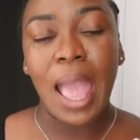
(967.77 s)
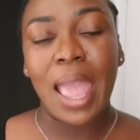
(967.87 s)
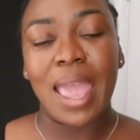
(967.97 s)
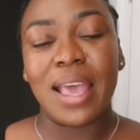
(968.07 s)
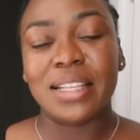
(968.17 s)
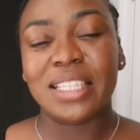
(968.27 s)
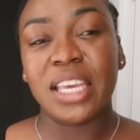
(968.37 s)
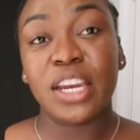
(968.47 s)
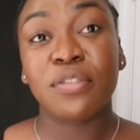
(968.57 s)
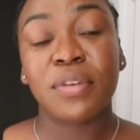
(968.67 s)
And
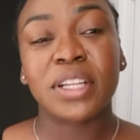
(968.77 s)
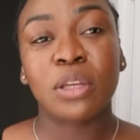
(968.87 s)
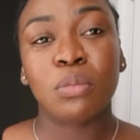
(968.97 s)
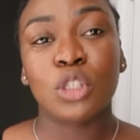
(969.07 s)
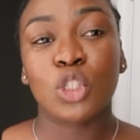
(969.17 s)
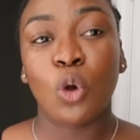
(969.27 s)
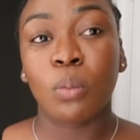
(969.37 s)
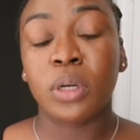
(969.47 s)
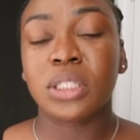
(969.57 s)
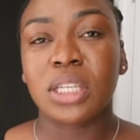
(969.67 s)
it affected me so
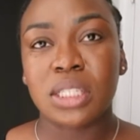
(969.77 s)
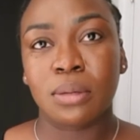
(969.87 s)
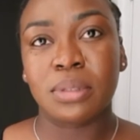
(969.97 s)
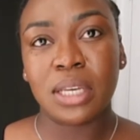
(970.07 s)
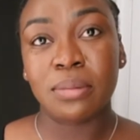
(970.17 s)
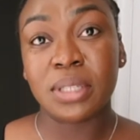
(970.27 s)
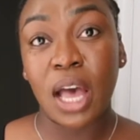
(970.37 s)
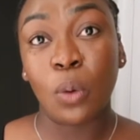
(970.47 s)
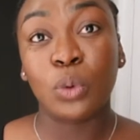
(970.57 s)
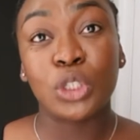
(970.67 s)
much that sometimes
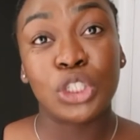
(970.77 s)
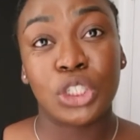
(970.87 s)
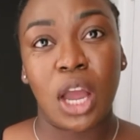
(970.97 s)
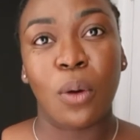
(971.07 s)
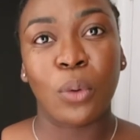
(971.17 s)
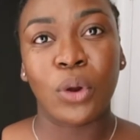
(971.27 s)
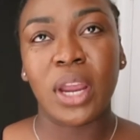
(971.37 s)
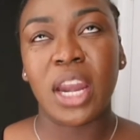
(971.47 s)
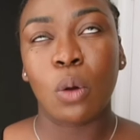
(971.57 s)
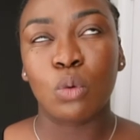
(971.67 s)
I would shower
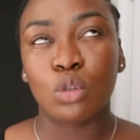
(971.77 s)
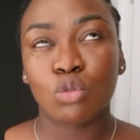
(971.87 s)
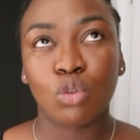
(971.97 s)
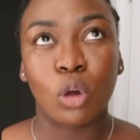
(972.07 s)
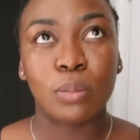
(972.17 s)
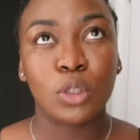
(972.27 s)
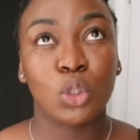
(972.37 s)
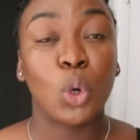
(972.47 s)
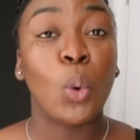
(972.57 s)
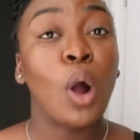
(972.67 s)
and I would scrub
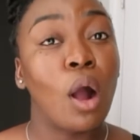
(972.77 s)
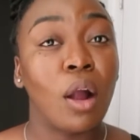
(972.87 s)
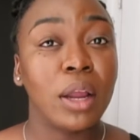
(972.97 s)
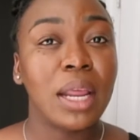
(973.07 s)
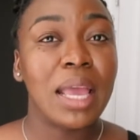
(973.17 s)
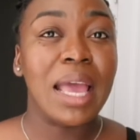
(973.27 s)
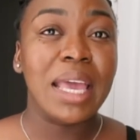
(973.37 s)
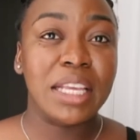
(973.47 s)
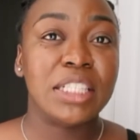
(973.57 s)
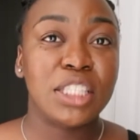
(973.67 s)
so hard
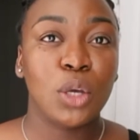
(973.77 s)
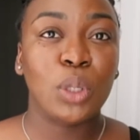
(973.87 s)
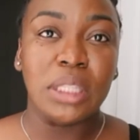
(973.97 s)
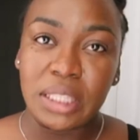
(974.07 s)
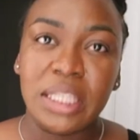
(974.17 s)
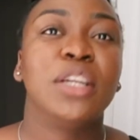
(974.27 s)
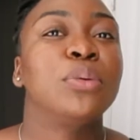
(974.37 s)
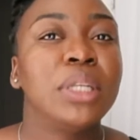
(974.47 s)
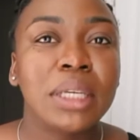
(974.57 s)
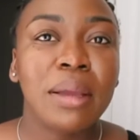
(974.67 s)
until
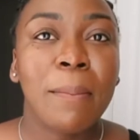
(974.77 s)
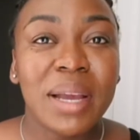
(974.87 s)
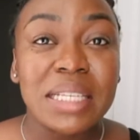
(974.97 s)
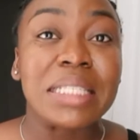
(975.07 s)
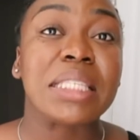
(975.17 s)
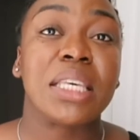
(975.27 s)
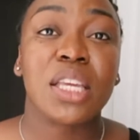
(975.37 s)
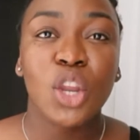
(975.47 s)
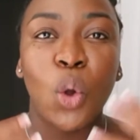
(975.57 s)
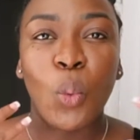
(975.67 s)
literally my
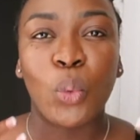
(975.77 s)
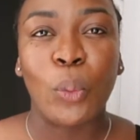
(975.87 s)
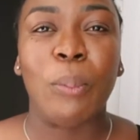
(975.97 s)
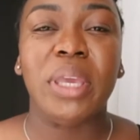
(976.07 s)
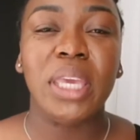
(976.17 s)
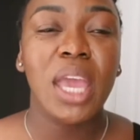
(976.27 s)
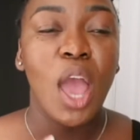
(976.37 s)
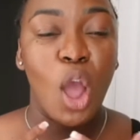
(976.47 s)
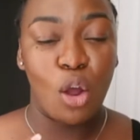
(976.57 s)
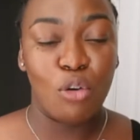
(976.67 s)
skin will be
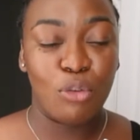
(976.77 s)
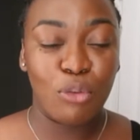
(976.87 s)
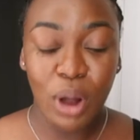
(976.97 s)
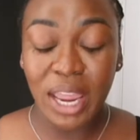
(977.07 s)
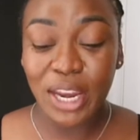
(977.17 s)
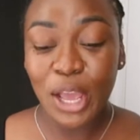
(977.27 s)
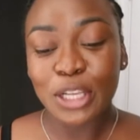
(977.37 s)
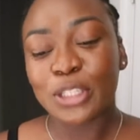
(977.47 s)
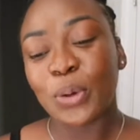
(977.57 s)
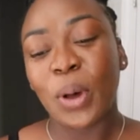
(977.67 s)
red.
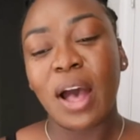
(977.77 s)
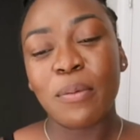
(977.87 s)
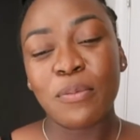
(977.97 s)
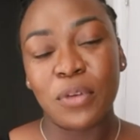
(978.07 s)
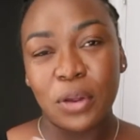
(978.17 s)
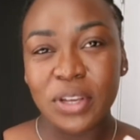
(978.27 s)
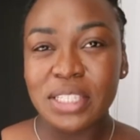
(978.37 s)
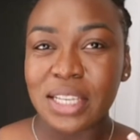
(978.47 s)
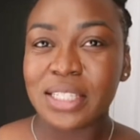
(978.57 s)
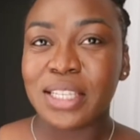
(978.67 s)
So I'm very
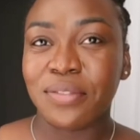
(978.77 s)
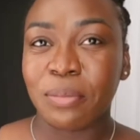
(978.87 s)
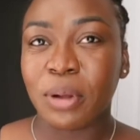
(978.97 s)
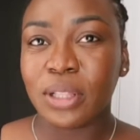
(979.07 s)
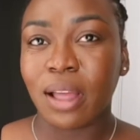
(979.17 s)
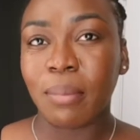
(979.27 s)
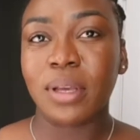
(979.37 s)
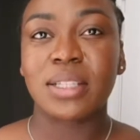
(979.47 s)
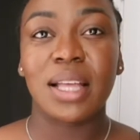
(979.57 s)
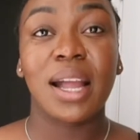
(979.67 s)
sensitive about that,
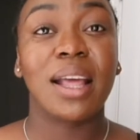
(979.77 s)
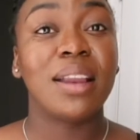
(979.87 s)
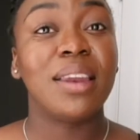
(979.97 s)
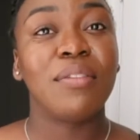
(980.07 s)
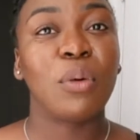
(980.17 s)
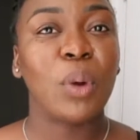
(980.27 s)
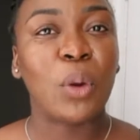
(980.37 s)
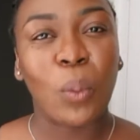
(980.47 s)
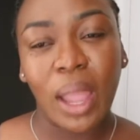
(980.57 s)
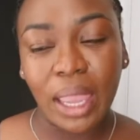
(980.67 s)
because that kind of never went
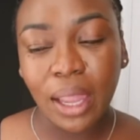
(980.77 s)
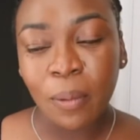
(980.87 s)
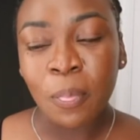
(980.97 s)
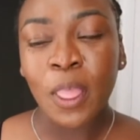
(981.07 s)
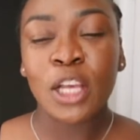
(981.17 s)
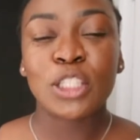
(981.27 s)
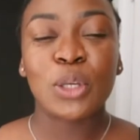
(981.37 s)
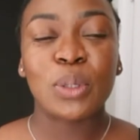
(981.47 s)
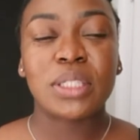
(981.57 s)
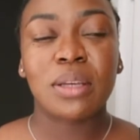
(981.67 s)
away.
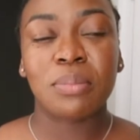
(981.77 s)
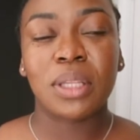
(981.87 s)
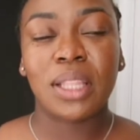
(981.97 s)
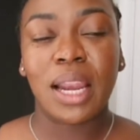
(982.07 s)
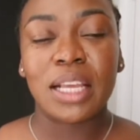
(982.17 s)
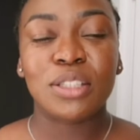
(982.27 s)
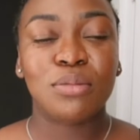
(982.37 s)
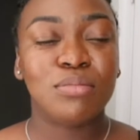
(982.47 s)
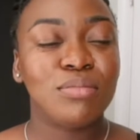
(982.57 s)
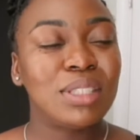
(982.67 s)
So it's something that I
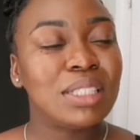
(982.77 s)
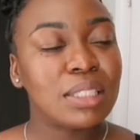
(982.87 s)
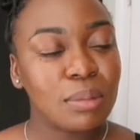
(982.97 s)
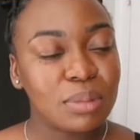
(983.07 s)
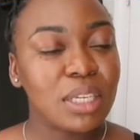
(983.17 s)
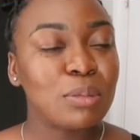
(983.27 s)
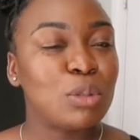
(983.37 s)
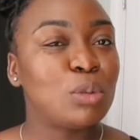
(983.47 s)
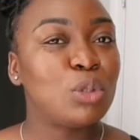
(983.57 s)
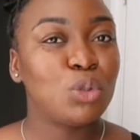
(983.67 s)
sometimes
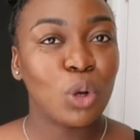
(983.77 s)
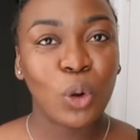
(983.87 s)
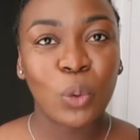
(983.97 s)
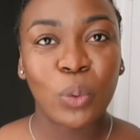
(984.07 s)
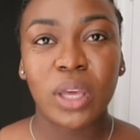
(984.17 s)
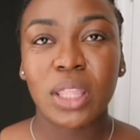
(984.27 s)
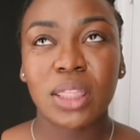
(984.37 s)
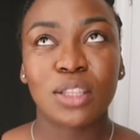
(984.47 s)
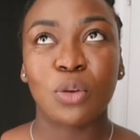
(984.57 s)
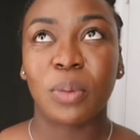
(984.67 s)
do struggle with.
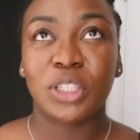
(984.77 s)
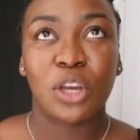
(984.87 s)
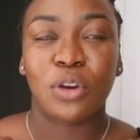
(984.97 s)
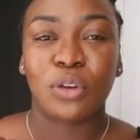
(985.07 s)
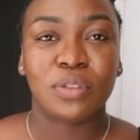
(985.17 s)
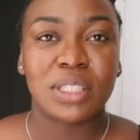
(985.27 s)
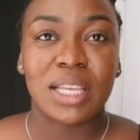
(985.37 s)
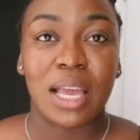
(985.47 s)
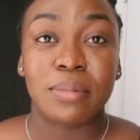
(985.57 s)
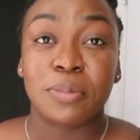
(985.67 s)
So majority of the
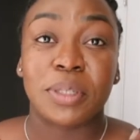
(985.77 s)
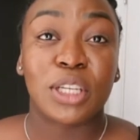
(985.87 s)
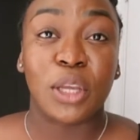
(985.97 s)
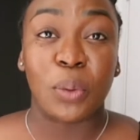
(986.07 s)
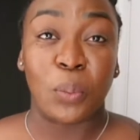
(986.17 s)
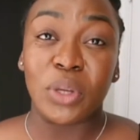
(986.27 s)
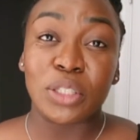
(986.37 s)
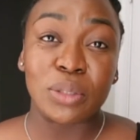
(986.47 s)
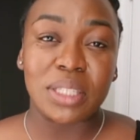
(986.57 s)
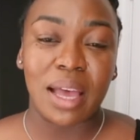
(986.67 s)
time, especially in the
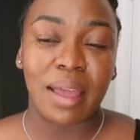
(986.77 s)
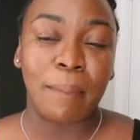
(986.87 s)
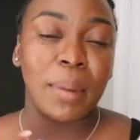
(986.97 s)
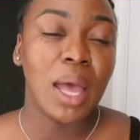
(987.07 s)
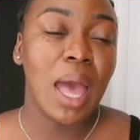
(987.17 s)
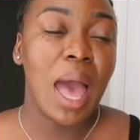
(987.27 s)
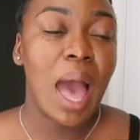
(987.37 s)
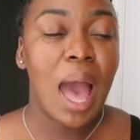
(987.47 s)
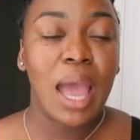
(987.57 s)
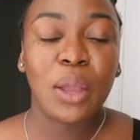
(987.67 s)
winter time,
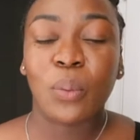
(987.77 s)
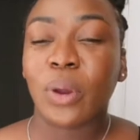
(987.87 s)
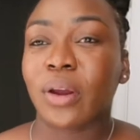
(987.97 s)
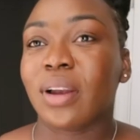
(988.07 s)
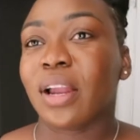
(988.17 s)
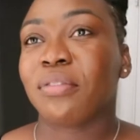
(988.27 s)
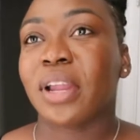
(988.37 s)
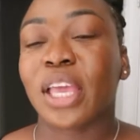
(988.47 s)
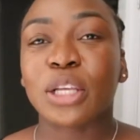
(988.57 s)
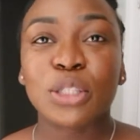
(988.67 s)
I wear a lot of
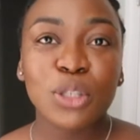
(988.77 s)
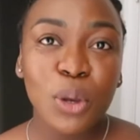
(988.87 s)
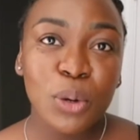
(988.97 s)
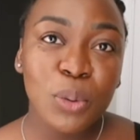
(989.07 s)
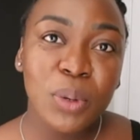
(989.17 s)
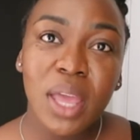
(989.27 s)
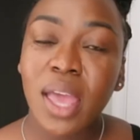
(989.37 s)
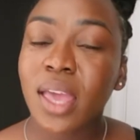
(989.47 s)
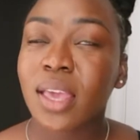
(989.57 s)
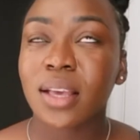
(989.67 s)
like
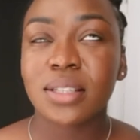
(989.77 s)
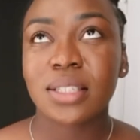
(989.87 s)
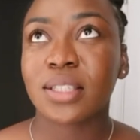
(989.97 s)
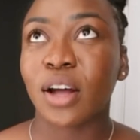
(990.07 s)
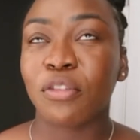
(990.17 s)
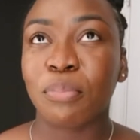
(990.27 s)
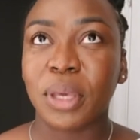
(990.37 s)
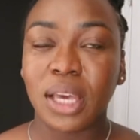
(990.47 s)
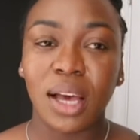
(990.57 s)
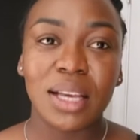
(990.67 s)
turtleneck and stuff,
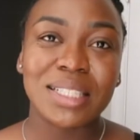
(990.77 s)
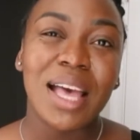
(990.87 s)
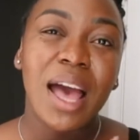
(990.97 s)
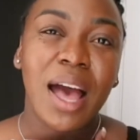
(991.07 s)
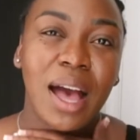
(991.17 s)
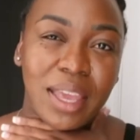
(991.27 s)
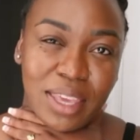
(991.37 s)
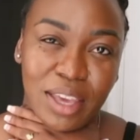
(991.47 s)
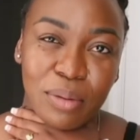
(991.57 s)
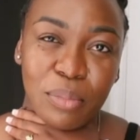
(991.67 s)
because I
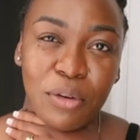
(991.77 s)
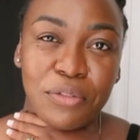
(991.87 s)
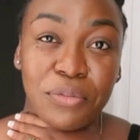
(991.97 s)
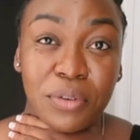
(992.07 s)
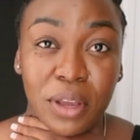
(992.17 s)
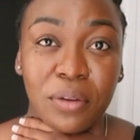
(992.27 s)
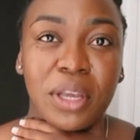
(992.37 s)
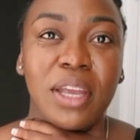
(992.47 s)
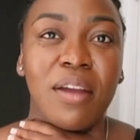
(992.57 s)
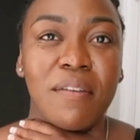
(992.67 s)
am
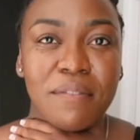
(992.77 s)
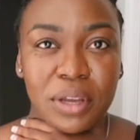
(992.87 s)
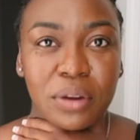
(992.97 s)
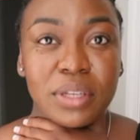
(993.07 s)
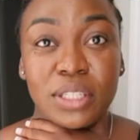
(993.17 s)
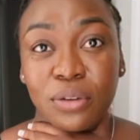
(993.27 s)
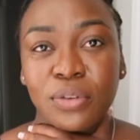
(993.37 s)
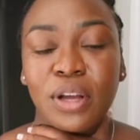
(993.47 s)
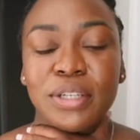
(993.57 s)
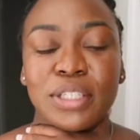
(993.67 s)
very
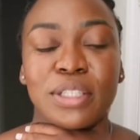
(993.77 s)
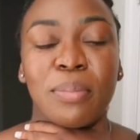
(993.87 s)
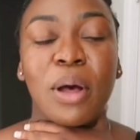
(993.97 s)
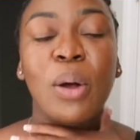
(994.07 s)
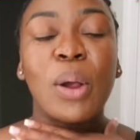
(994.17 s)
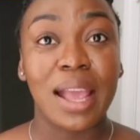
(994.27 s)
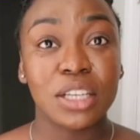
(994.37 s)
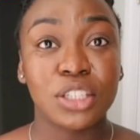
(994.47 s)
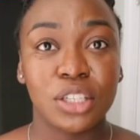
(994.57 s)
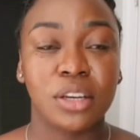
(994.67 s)
self-conscious about.
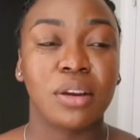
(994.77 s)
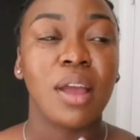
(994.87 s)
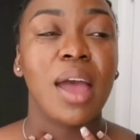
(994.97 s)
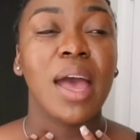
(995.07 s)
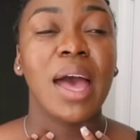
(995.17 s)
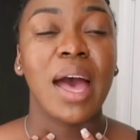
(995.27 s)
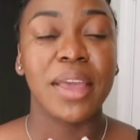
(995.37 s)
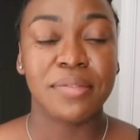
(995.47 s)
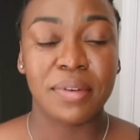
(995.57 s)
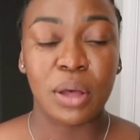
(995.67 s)
Last year
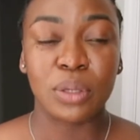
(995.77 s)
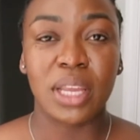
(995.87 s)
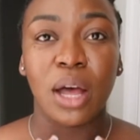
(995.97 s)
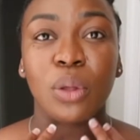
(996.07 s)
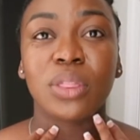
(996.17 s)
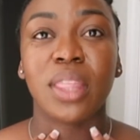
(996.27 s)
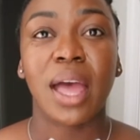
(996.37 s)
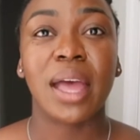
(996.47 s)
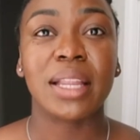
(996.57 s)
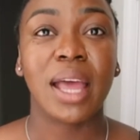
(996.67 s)
I found out
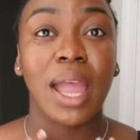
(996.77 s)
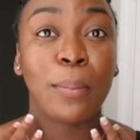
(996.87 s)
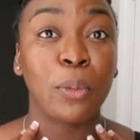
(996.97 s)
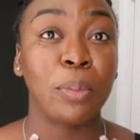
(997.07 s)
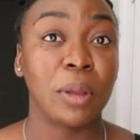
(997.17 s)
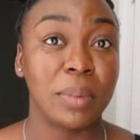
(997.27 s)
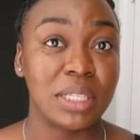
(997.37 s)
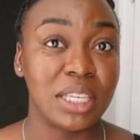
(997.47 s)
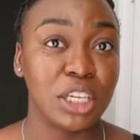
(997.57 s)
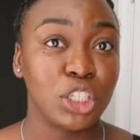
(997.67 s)
that
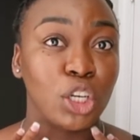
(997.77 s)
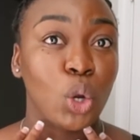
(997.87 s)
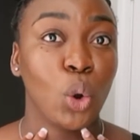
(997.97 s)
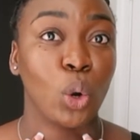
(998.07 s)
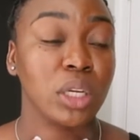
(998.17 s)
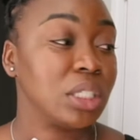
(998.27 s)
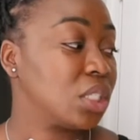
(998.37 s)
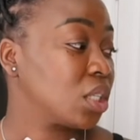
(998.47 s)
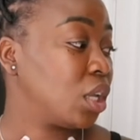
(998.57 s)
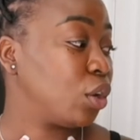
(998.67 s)
hyperpigmentation or
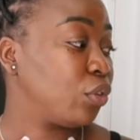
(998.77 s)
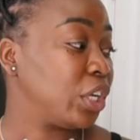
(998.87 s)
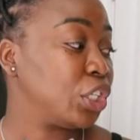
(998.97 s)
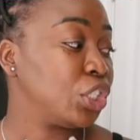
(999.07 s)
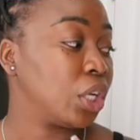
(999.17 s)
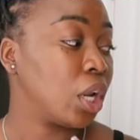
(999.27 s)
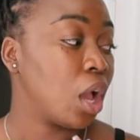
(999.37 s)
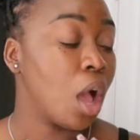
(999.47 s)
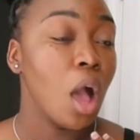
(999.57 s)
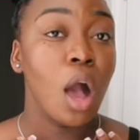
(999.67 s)
discoloration
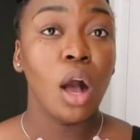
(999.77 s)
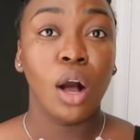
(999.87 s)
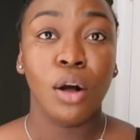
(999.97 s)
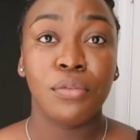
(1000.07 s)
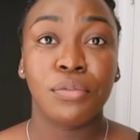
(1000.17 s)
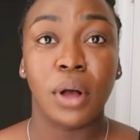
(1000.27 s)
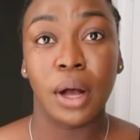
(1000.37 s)
of